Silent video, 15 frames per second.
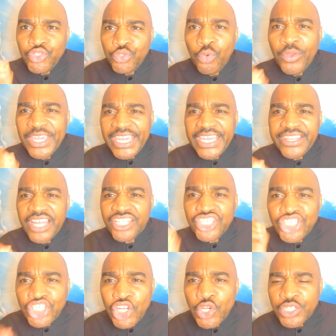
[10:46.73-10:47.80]
you in a
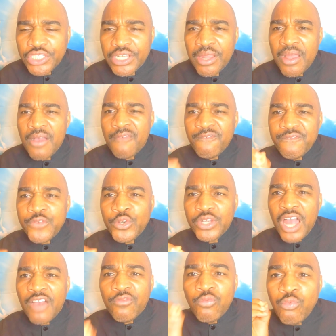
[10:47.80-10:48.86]
church
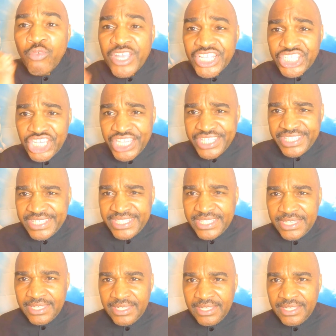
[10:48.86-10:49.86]
full of witches.